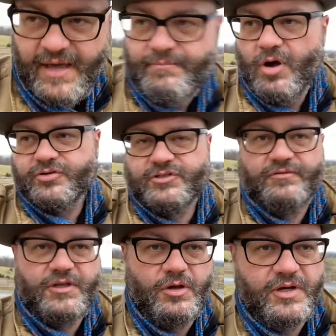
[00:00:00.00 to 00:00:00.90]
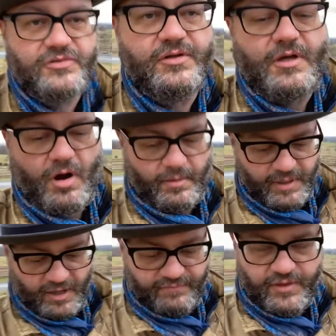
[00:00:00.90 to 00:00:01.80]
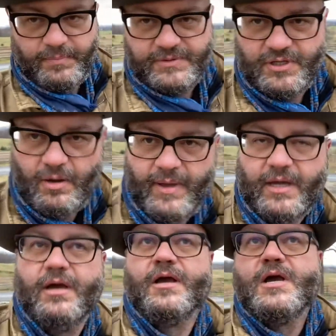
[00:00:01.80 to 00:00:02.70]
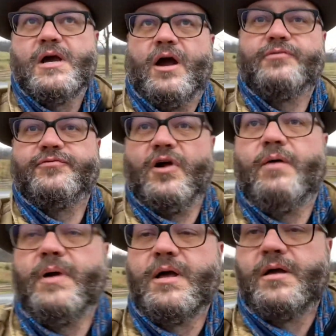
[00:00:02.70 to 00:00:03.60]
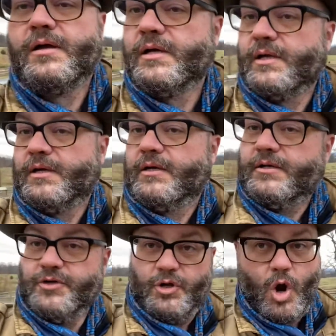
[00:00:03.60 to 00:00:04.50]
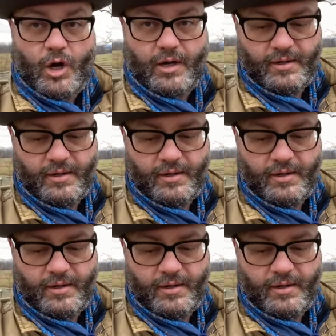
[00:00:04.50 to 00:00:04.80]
Most of the units in the Army of the Potomac are from New York.